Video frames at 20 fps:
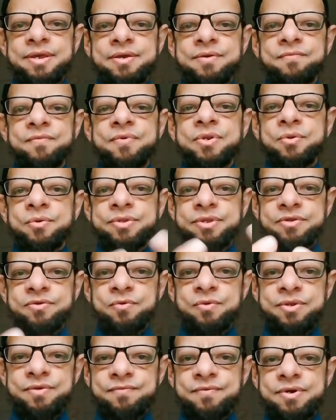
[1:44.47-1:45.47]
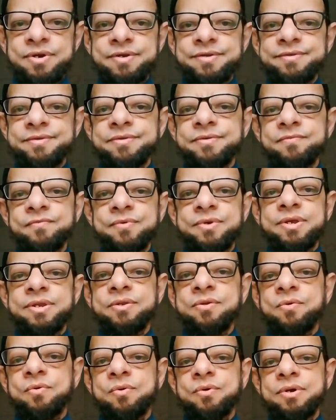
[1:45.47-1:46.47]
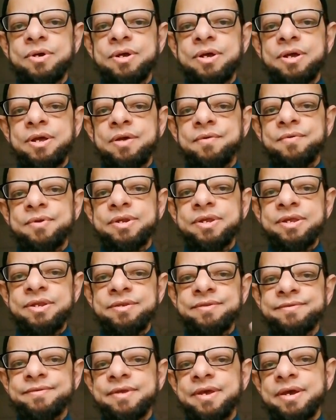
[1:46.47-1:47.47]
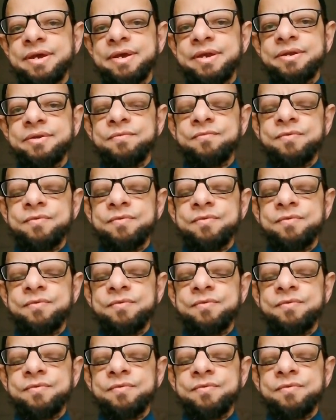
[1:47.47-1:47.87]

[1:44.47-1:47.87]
we know the universe, we know our inside,